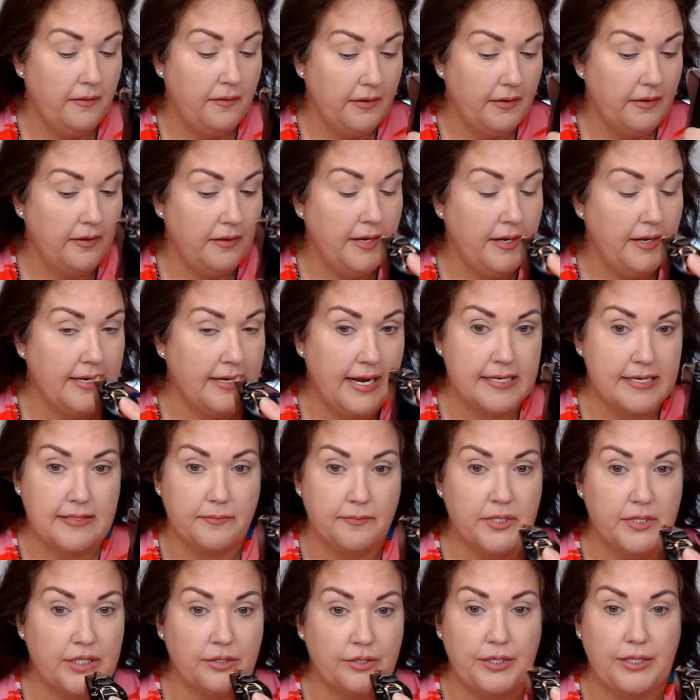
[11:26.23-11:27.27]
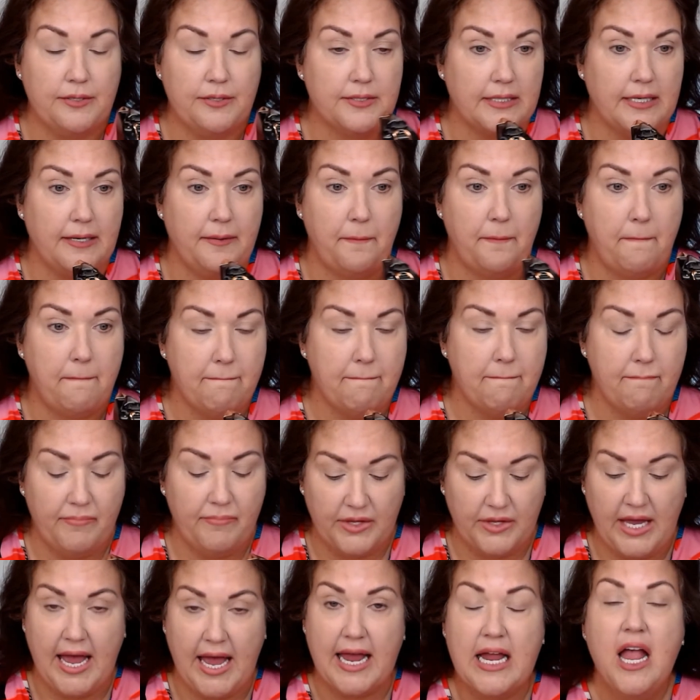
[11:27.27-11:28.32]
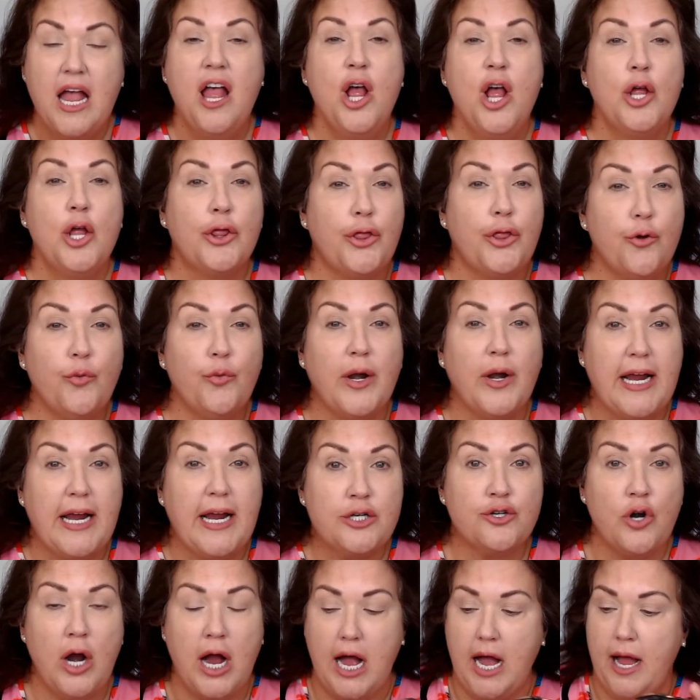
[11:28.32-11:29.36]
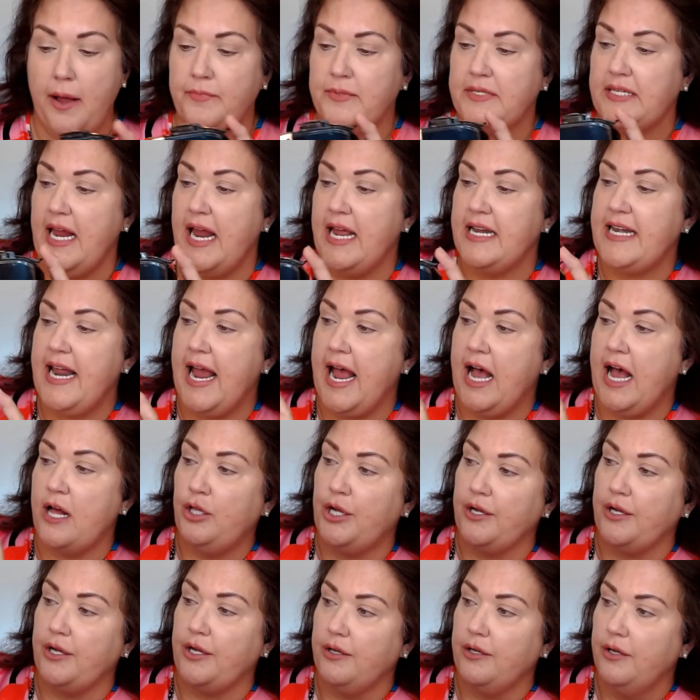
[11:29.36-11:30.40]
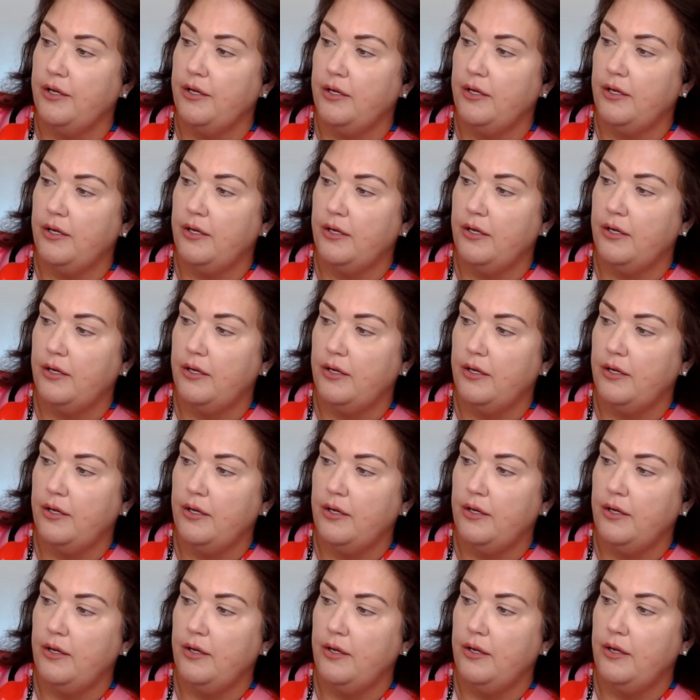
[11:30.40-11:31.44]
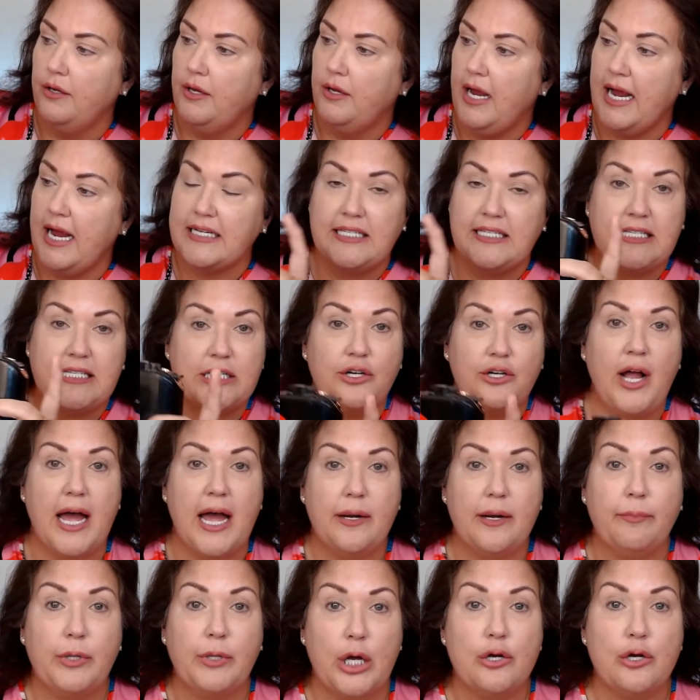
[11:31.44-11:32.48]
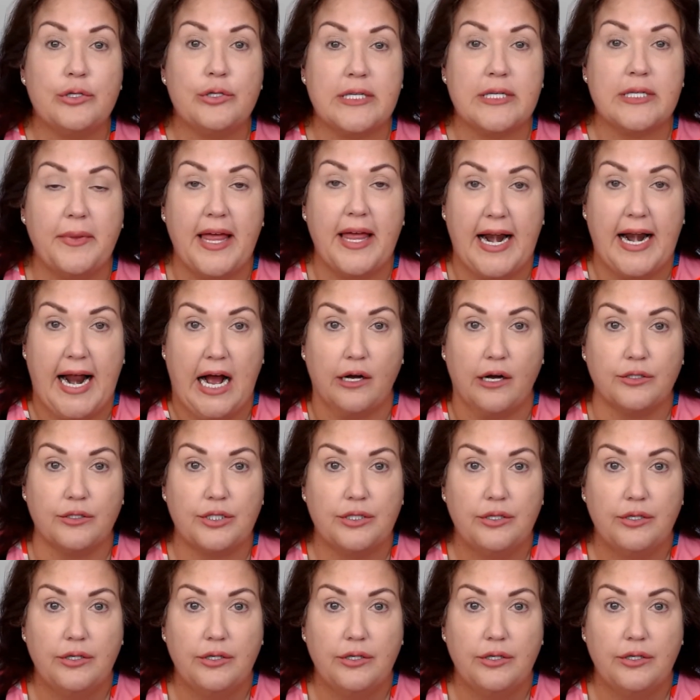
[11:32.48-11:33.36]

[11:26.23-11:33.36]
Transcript: And guys, I'm still using it. Okay. Three drops. And now look, I still had to blow some of that out.